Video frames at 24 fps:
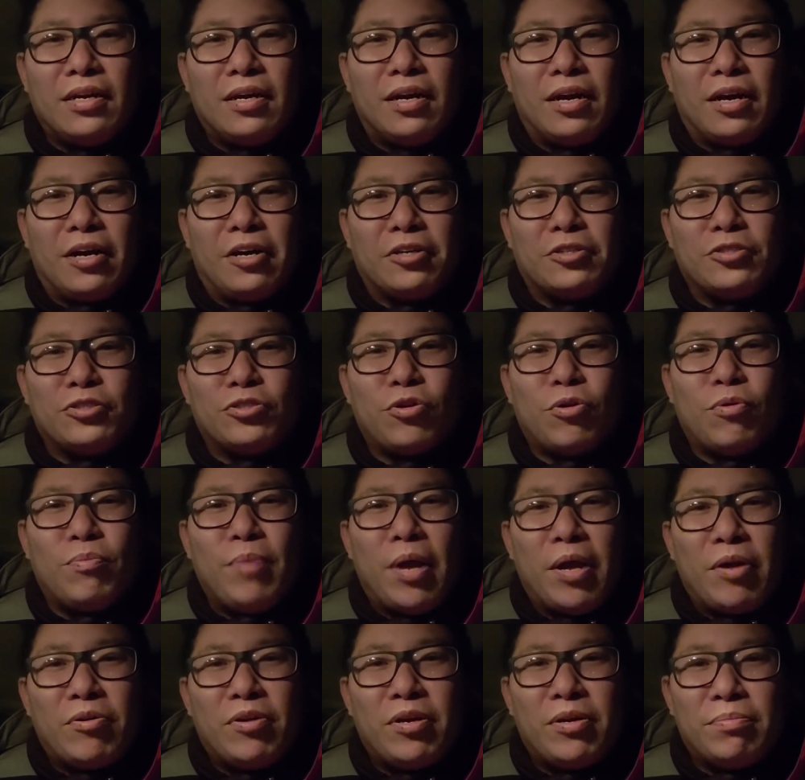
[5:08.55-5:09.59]
Uh, so
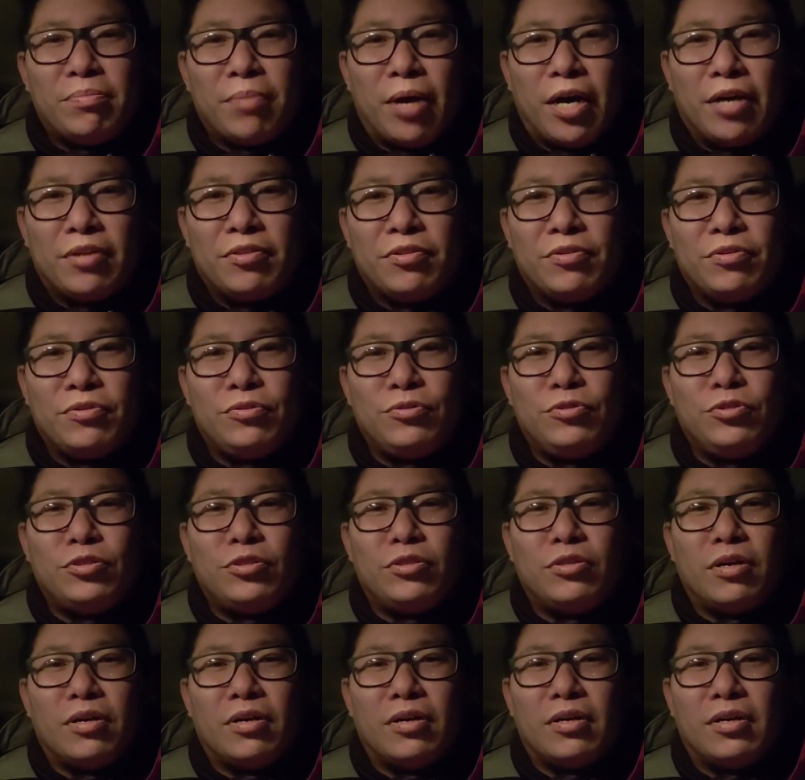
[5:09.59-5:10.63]
Mary and Martha, who's
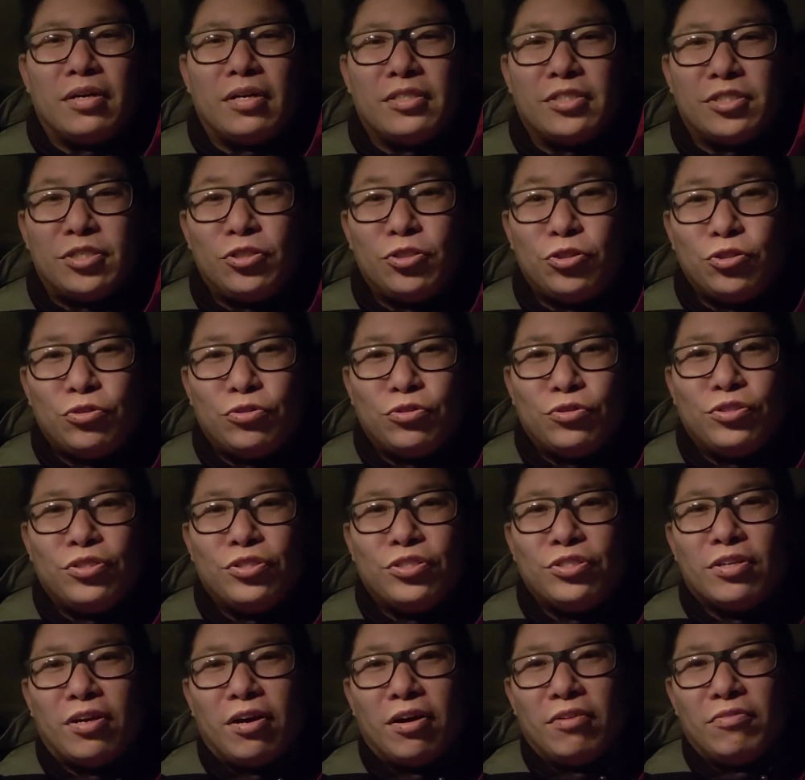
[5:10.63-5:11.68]
the uh,
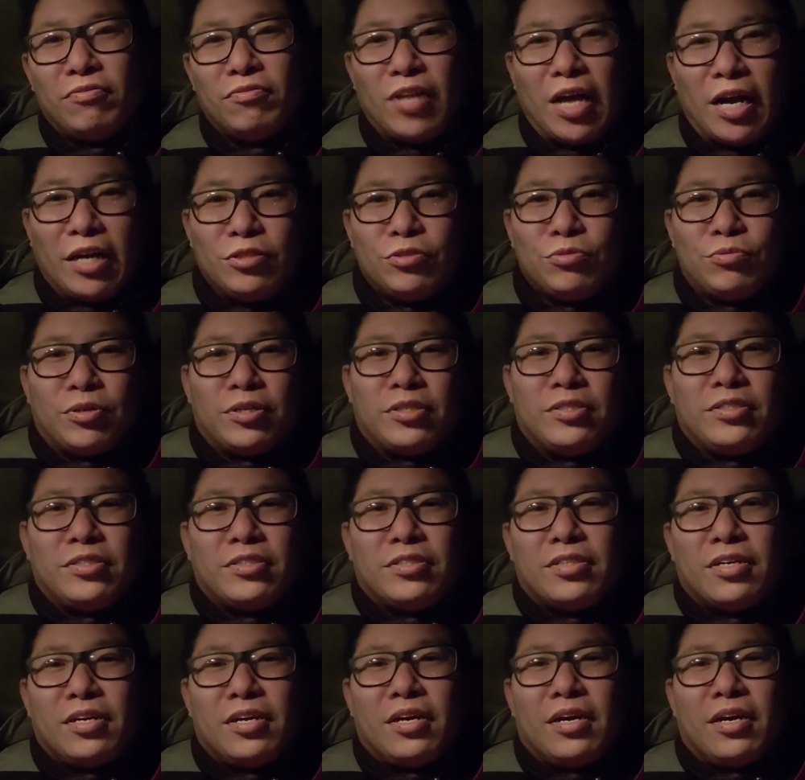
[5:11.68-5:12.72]
sisters of Lazarus,
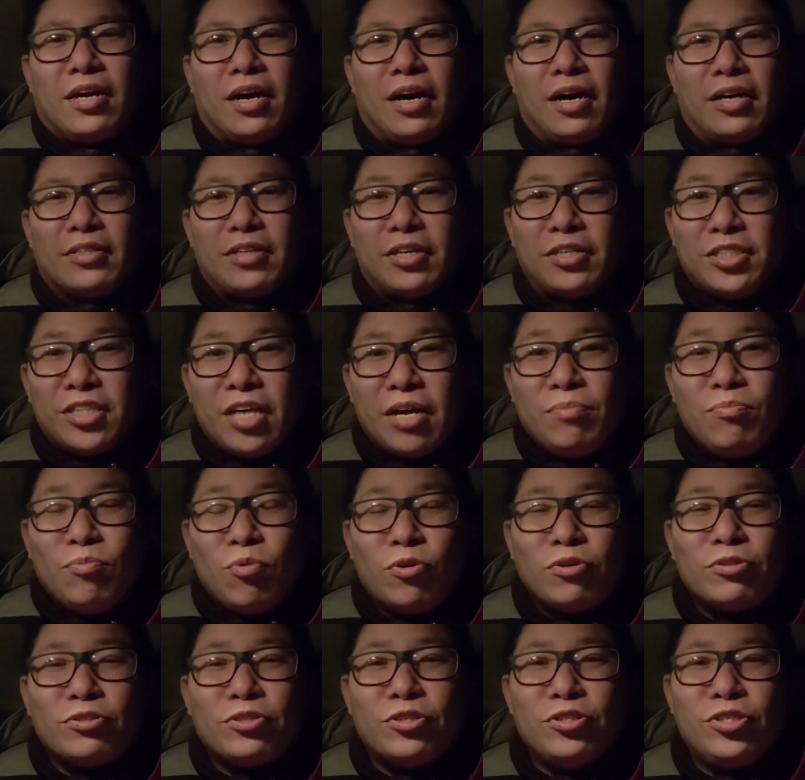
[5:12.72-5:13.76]
uh, they send
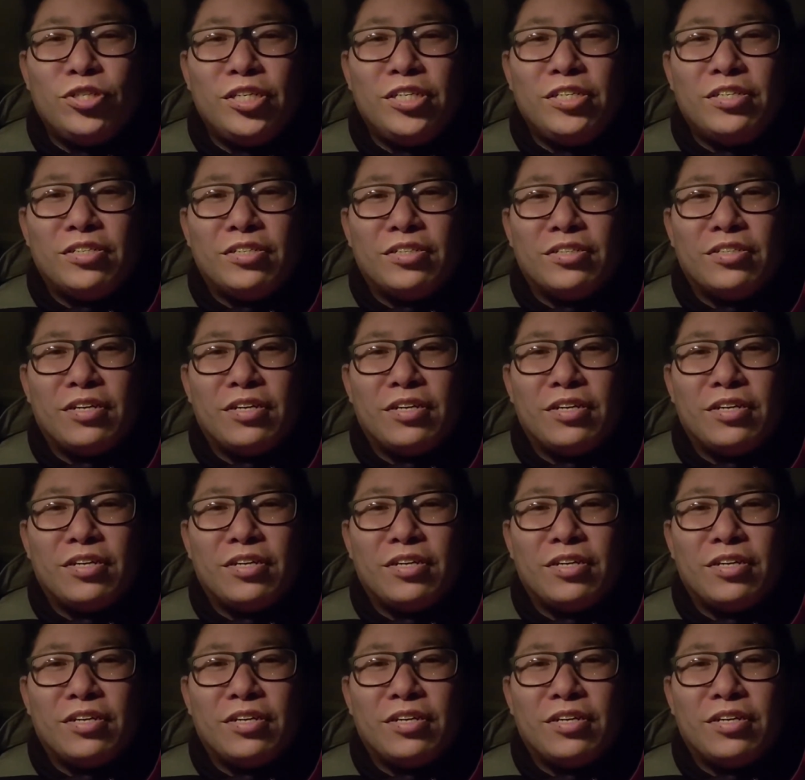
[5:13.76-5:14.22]
word to Jesus.